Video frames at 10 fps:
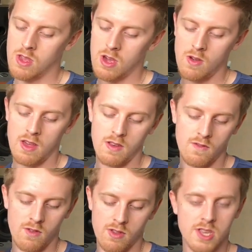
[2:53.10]
go there and
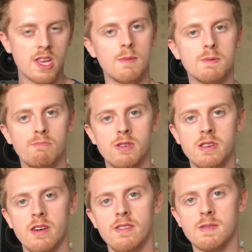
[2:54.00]
you've got the subs
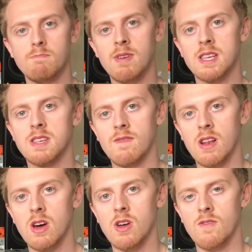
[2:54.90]
pushing out this massive
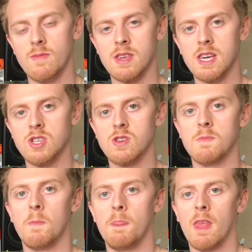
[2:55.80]
low from the kick drum,